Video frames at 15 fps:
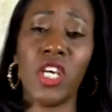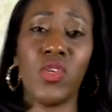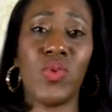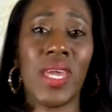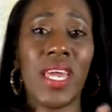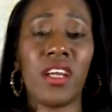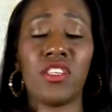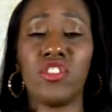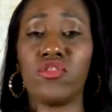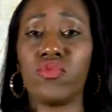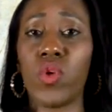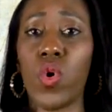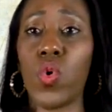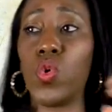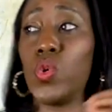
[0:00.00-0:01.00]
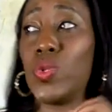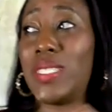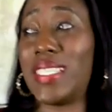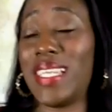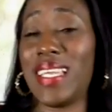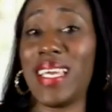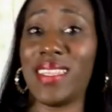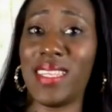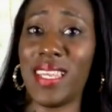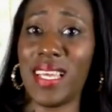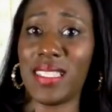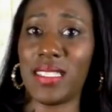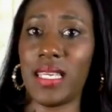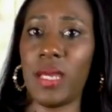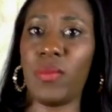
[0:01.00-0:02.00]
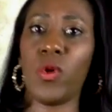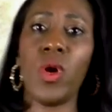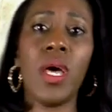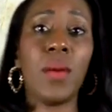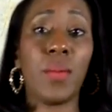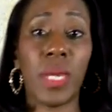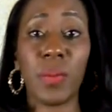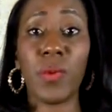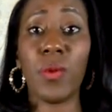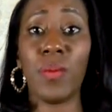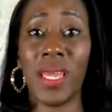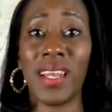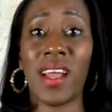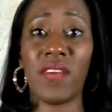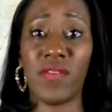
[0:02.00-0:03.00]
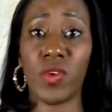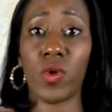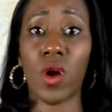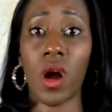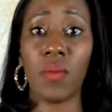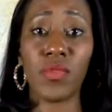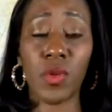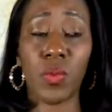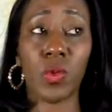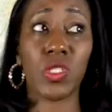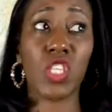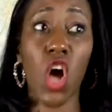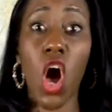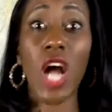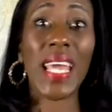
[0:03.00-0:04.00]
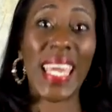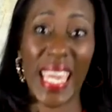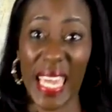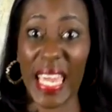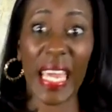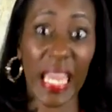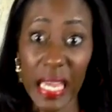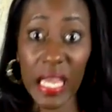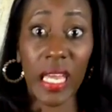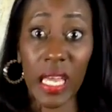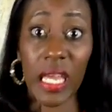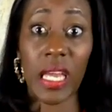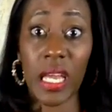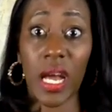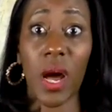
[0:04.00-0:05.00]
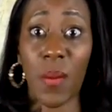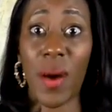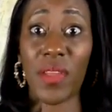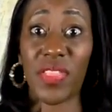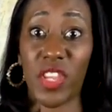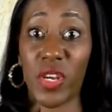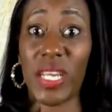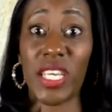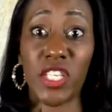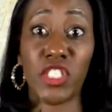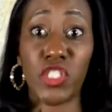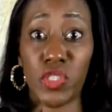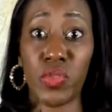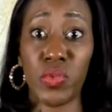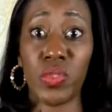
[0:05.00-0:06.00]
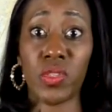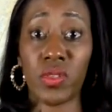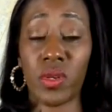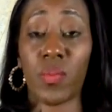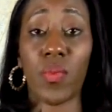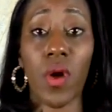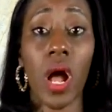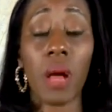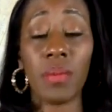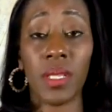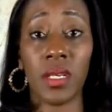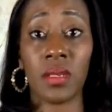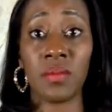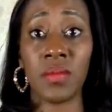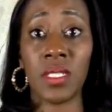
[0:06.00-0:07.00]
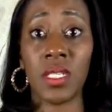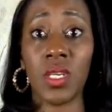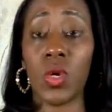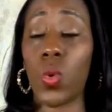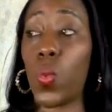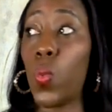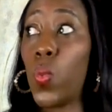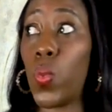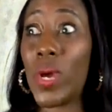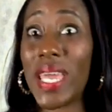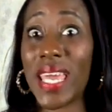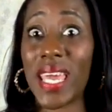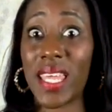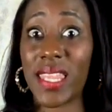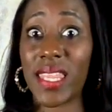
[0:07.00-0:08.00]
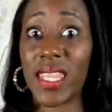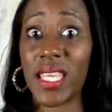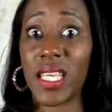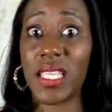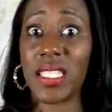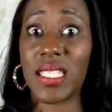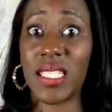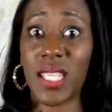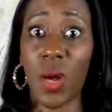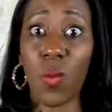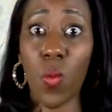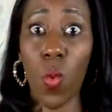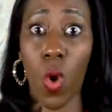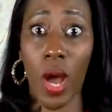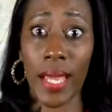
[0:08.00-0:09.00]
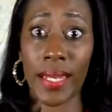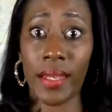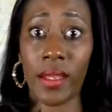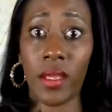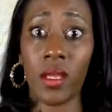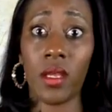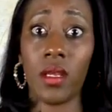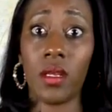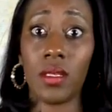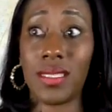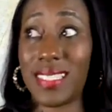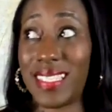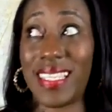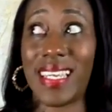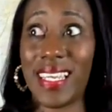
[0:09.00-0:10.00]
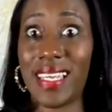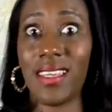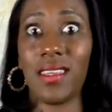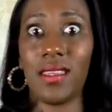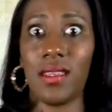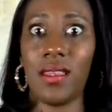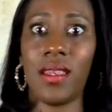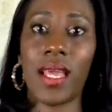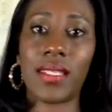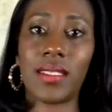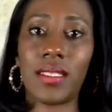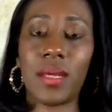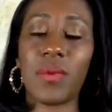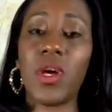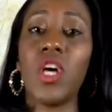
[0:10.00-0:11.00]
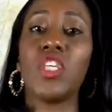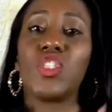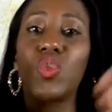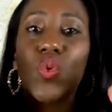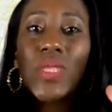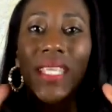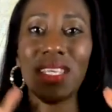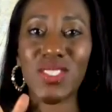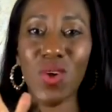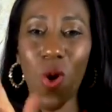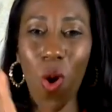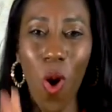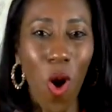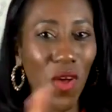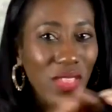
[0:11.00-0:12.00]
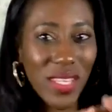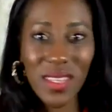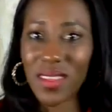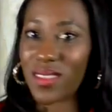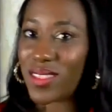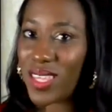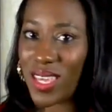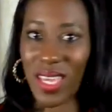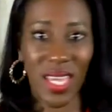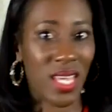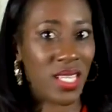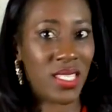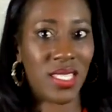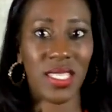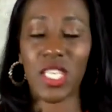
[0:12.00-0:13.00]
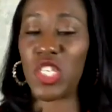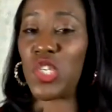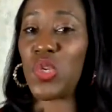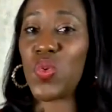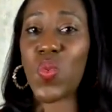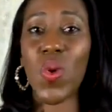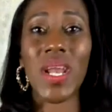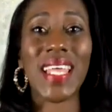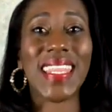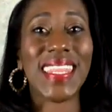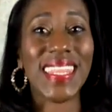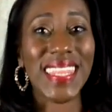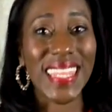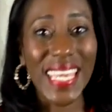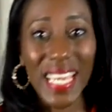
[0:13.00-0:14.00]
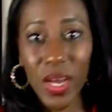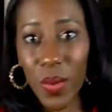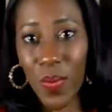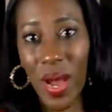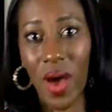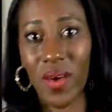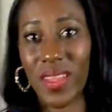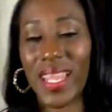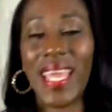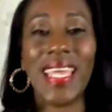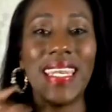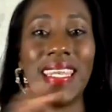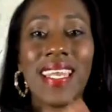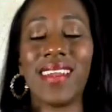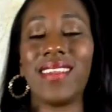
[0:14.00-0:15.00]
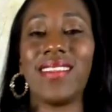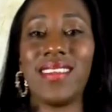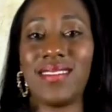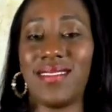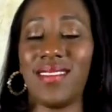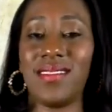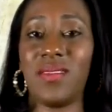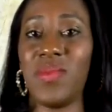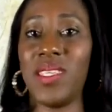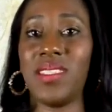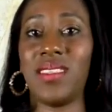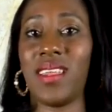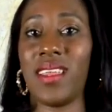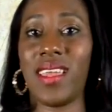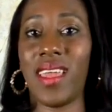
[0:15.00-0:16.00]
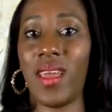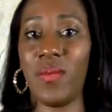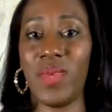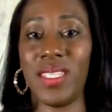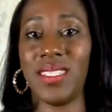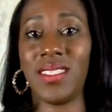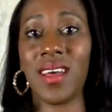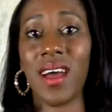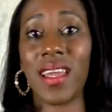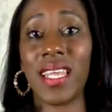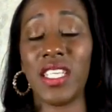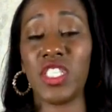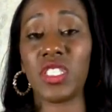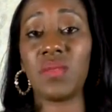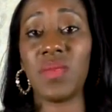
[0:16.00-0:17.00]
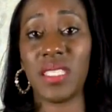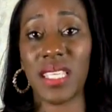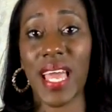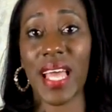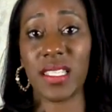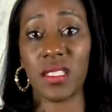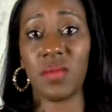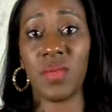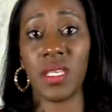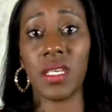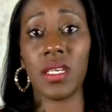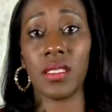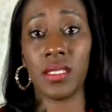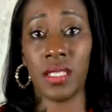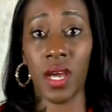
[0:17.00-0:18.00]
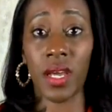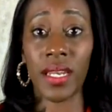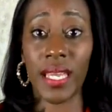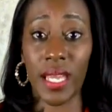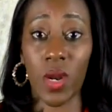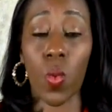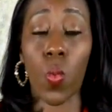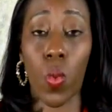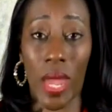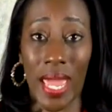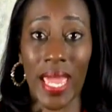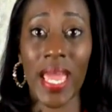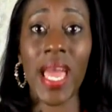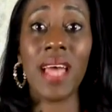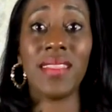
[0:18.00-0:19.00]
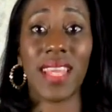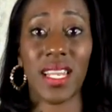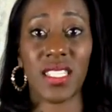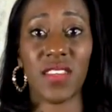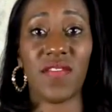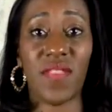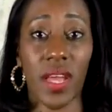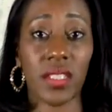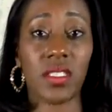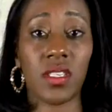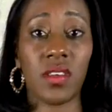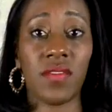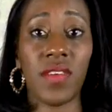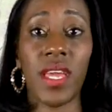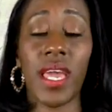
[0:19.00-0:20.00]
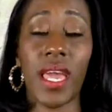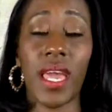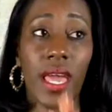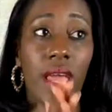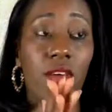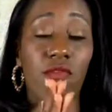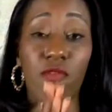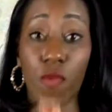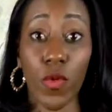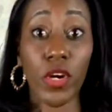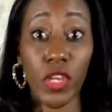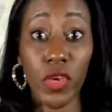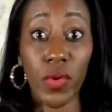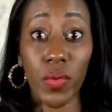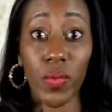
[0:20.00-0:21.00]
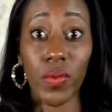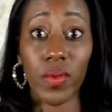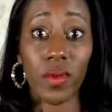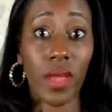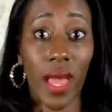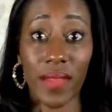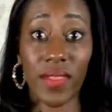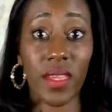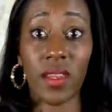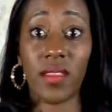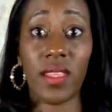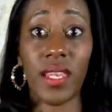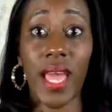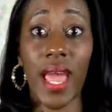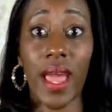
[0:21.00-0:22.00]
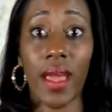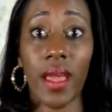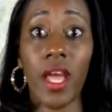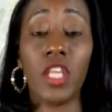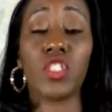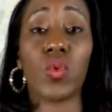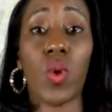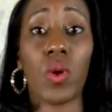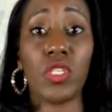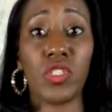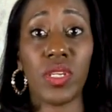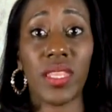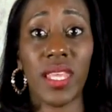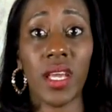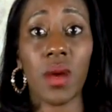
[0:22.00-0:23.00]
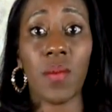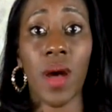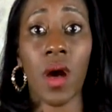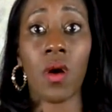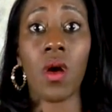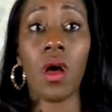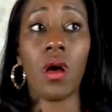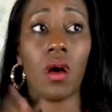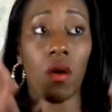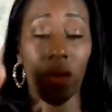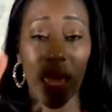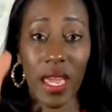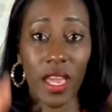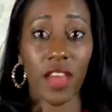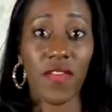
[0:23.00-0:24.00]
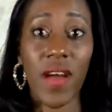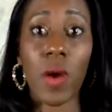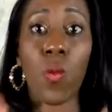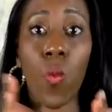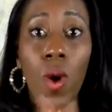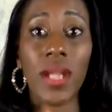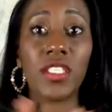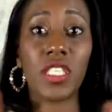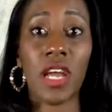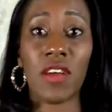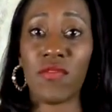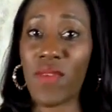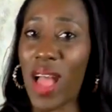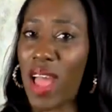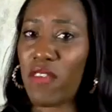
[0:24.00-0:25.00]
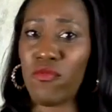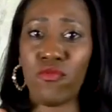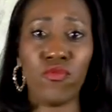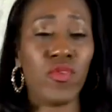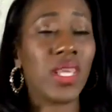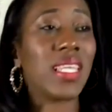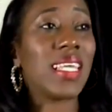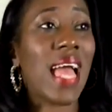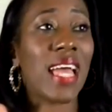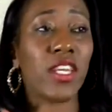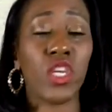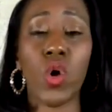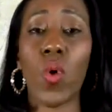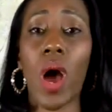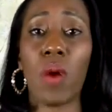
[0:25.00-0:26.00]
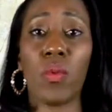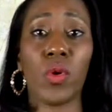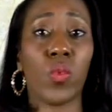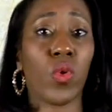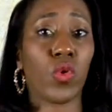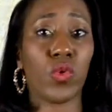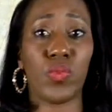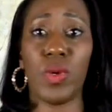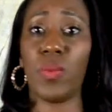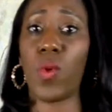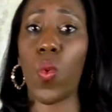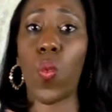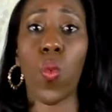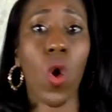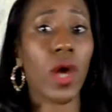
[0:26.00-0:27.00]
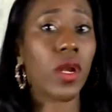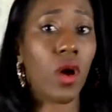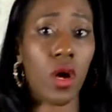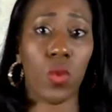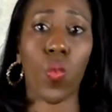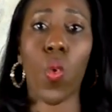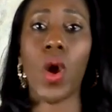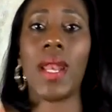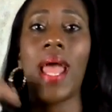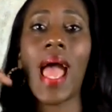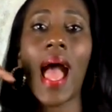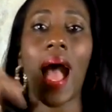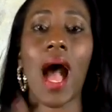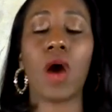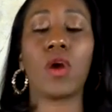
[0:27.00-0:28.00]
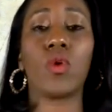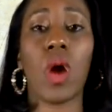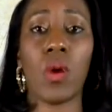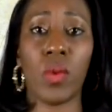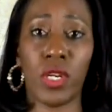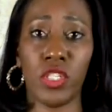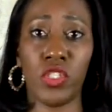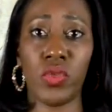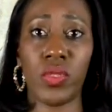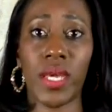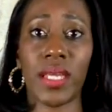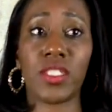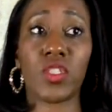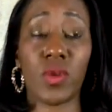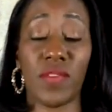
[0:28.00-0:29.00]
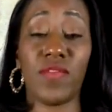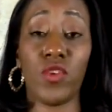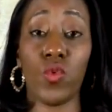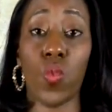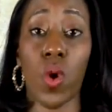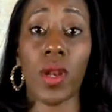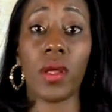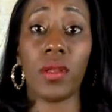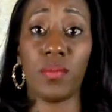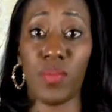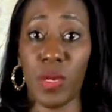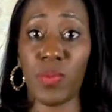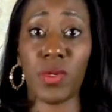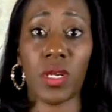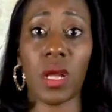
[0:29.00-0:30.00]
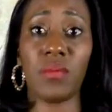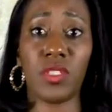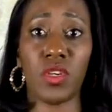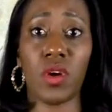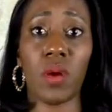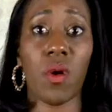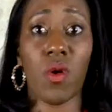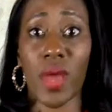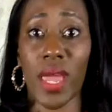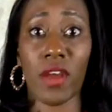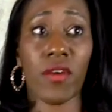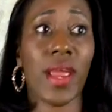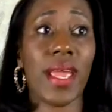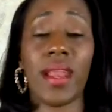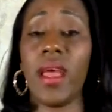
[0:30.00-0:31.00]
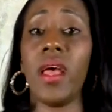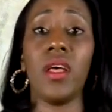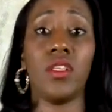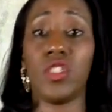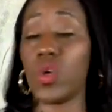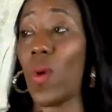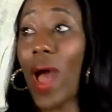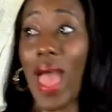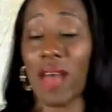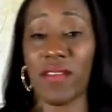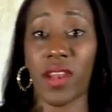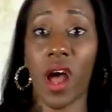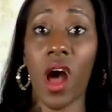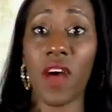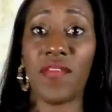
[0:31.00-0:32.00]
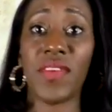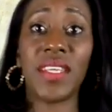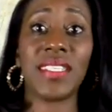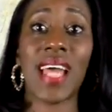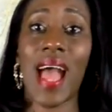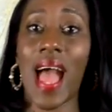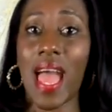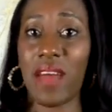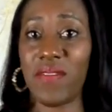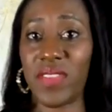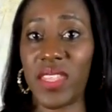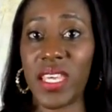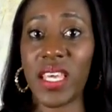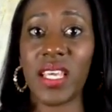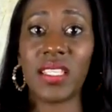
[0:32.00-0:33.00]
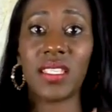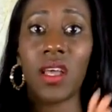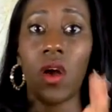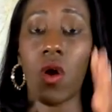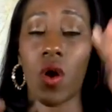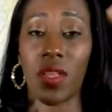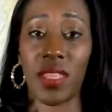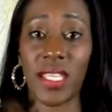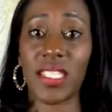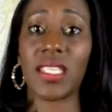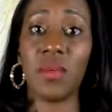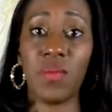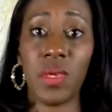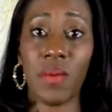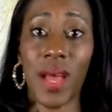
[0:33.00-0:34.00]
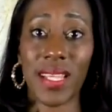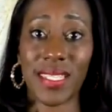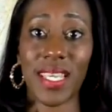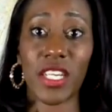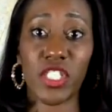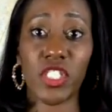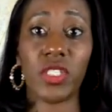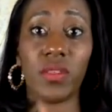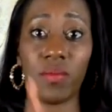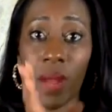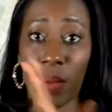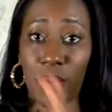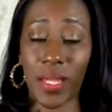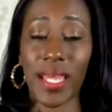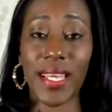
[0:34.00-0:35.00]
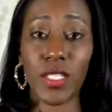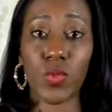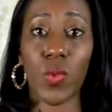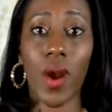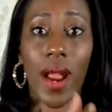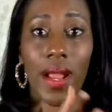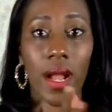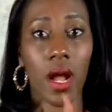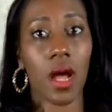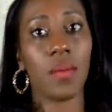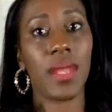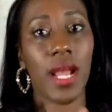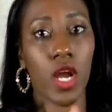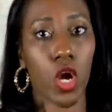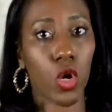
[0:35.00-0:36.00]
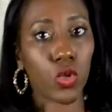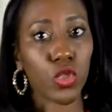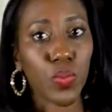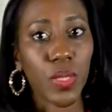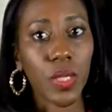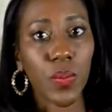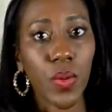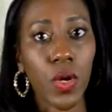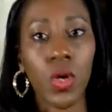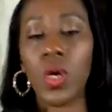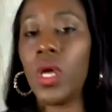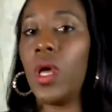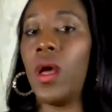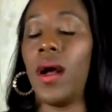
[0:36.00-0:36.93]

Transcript: You can't control who's sitting at the next table. People may not feel comfortable talking about their issues or their problems with someone sitting next to the table. So these are all the little things that you want to think about. None of these things means that it can't be done. It just means it has to be done in a way that is effective for you at the end of the day. So I want you to think about, okay, if I wanted to, I know I want to work with people one-on-one. How do I want to do that? So if you want people to come to your home, okay, great. So I have an office, I have this, or this can be my section, my place where I come and I coach people.